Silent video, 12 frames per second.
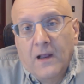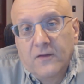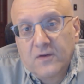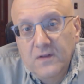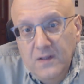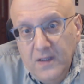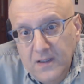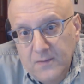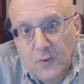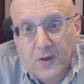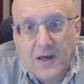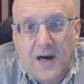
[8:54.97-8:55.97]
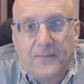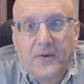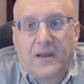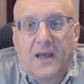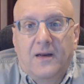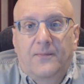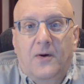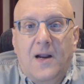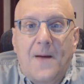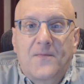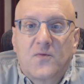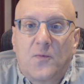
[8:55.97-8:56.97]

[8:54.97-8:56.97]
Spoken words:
It's a little more complicated perhaps